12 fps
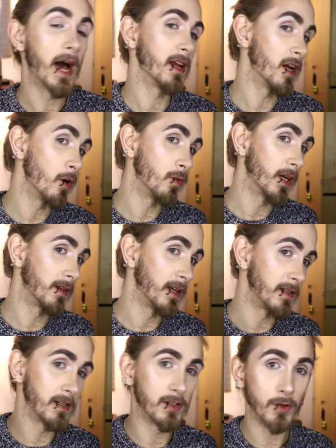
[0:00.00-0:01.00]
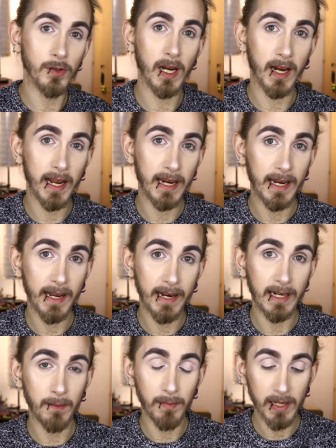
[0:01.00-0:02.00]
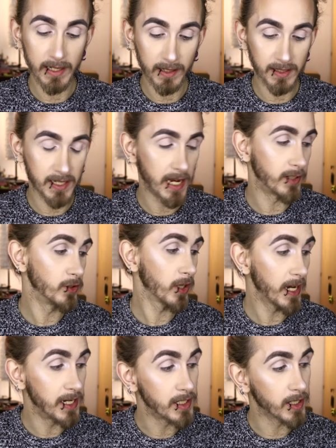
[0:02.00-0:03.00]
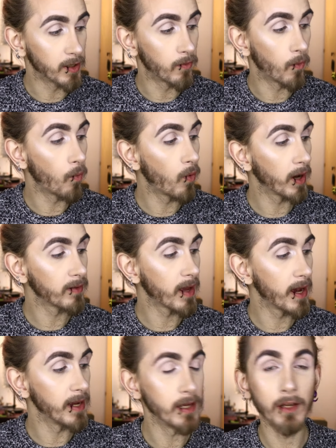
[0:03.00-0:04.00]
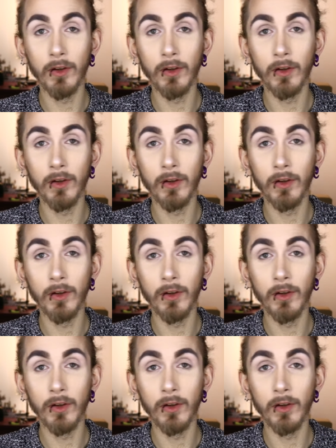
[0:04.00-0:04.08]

I know that this is just a really, really big exaggeration of what I,